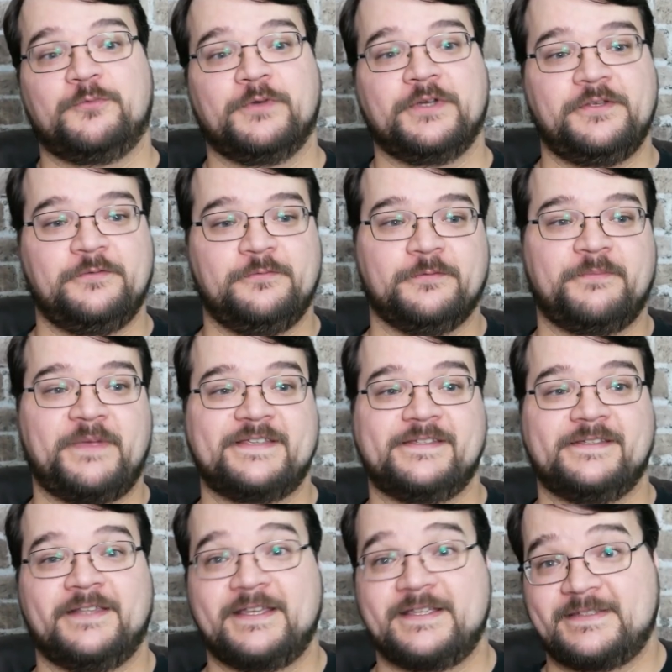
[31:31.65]
where you were
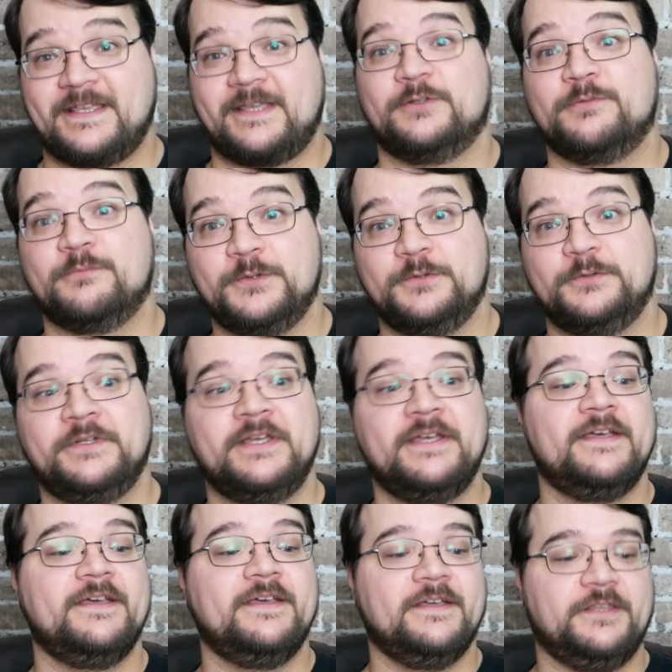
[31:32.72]
basically like Sailor Moon.
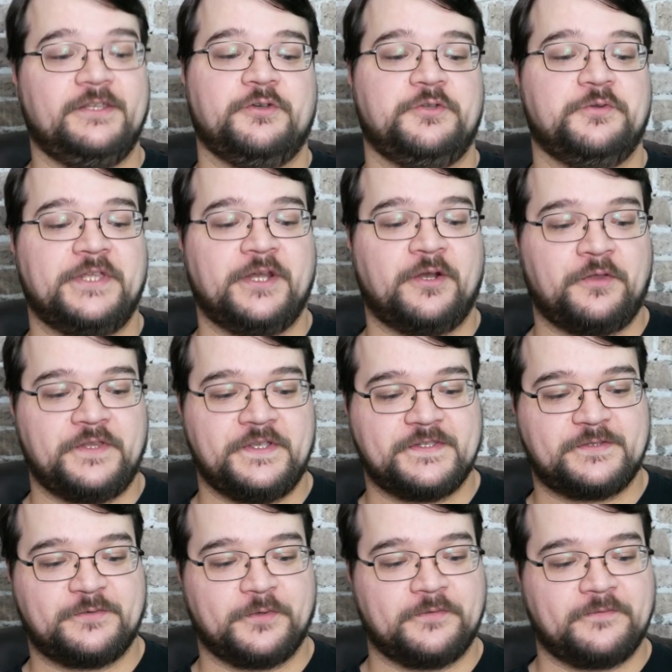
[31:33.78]
You get all
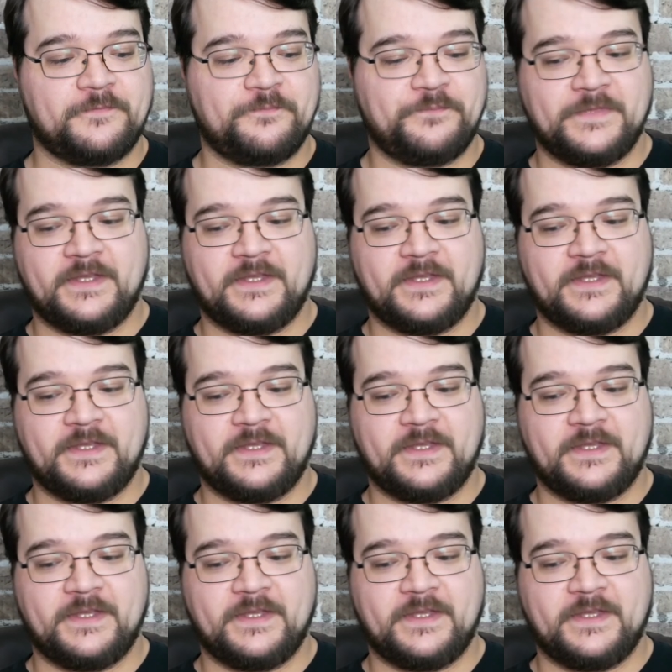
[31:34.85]
these sort of